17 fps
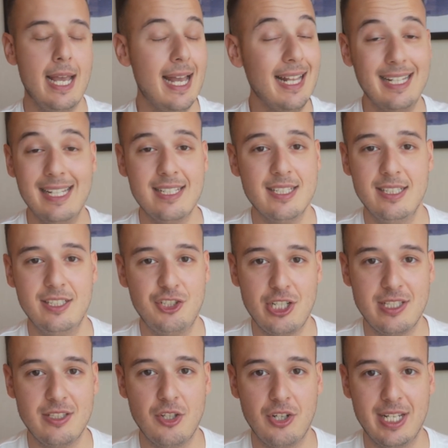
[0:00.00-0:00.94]
That's
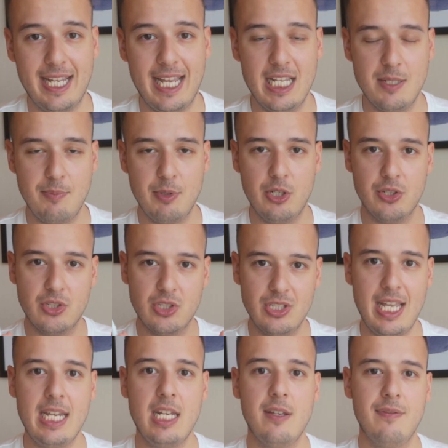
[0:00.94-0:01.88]
just not the case because
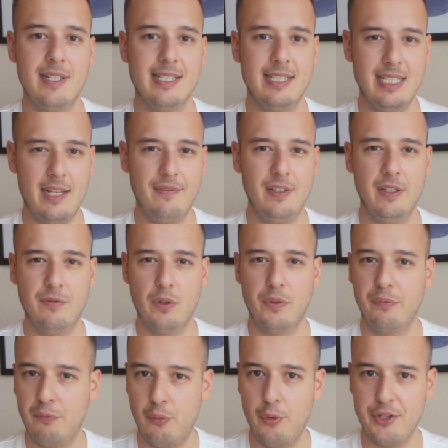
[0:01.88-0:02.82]
native is nothing for
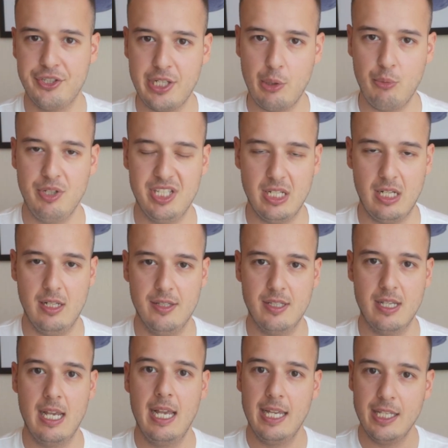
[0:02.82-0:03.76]
first day results.